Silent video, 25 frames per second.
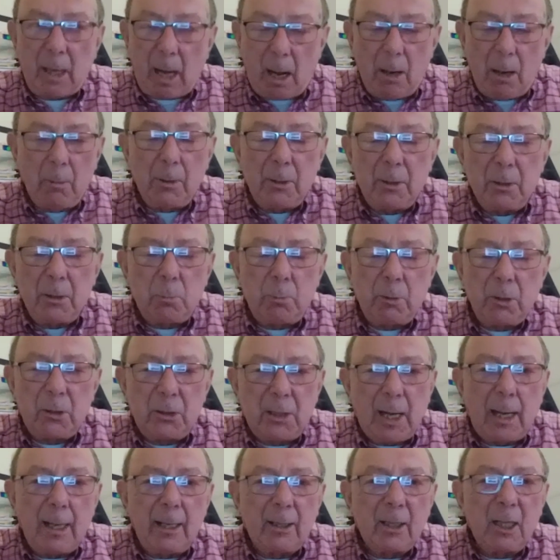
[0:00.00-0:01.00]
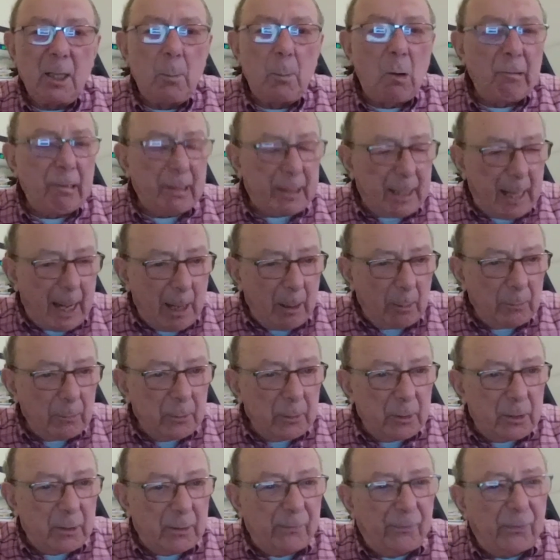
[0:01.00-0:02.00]
that owners were selling them or
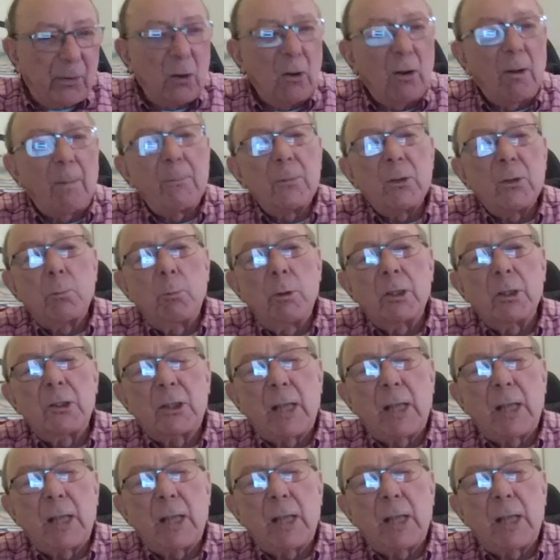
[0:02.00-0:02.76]
accountants' firms were